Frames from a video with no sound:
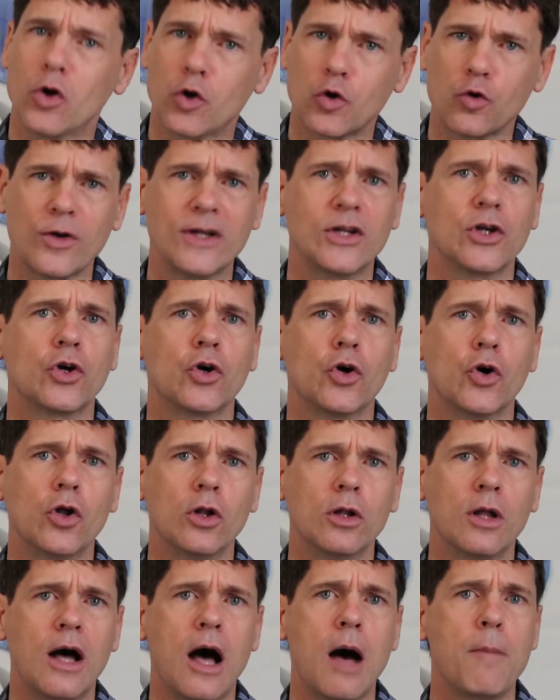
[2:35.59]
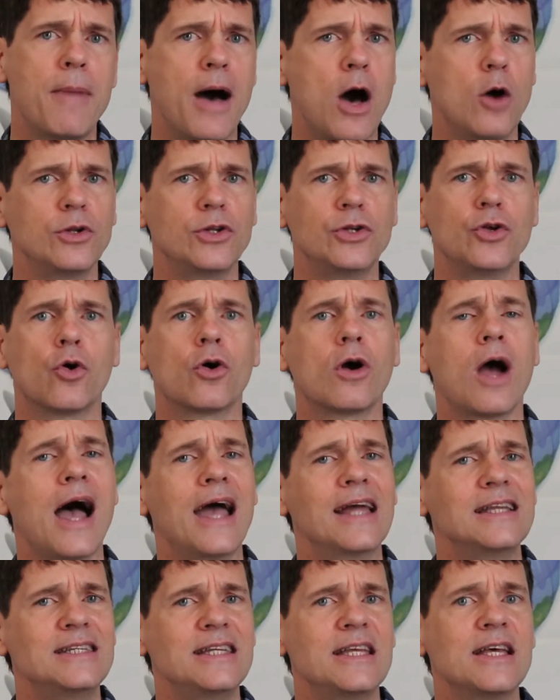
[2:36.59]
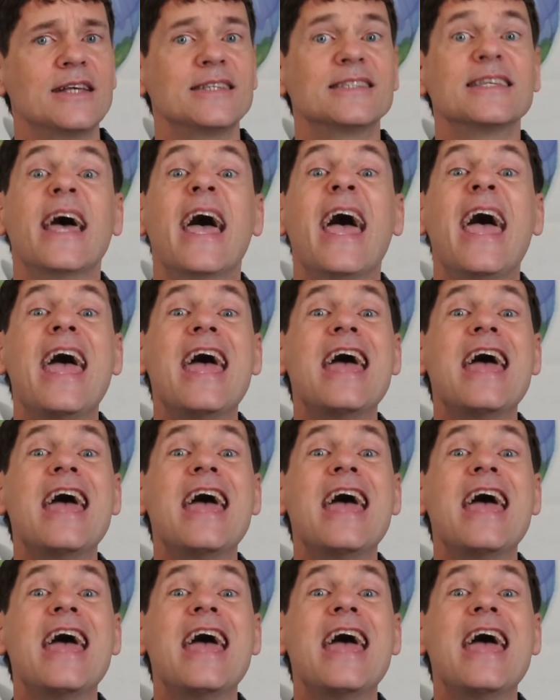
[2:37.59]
critical about your ideas.